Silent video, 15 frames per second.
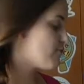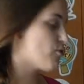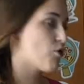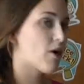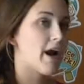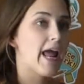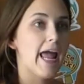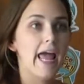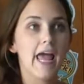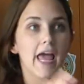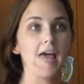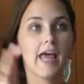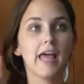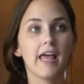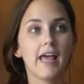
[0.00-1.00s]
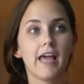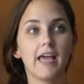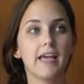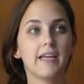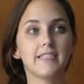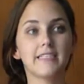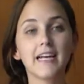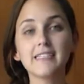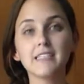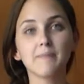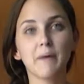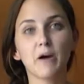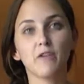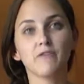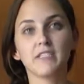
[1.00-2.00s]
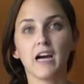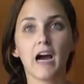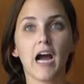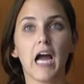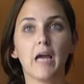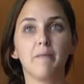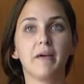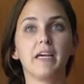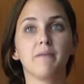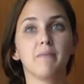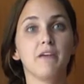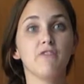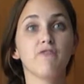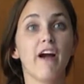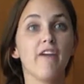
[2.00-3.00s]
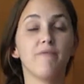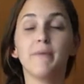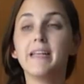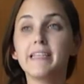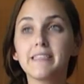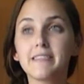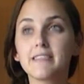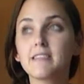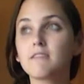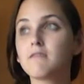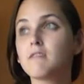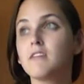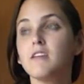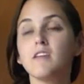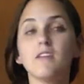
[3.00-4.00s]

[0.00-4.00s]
for a set amount of time. It can be 5 minutes,